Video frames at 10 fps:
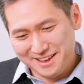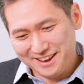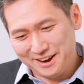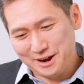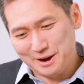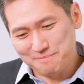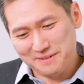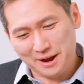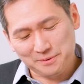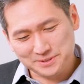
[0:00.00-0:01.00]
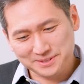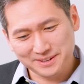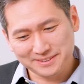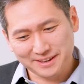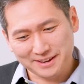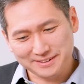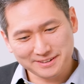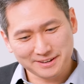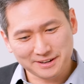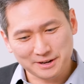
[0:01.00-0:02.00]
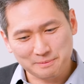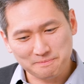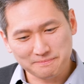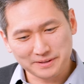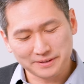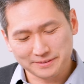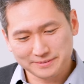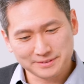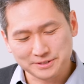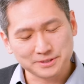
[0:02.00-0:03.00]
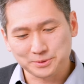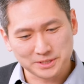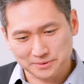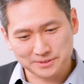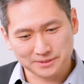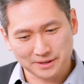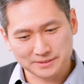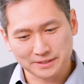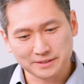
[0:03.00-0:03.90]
I would say that there's no secret sauce.